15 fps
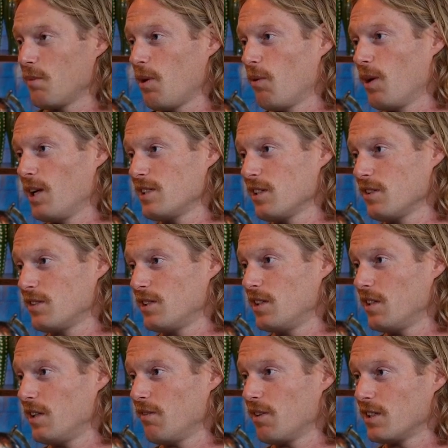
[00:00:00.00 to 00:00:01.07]
You think about white-tailed
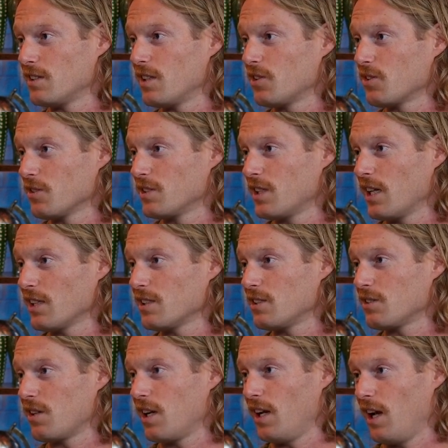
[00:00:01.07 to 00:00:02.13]
deer, even in central
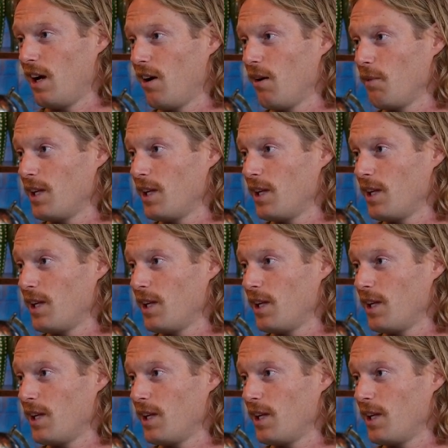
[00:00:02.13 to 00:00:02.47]
Texas right now.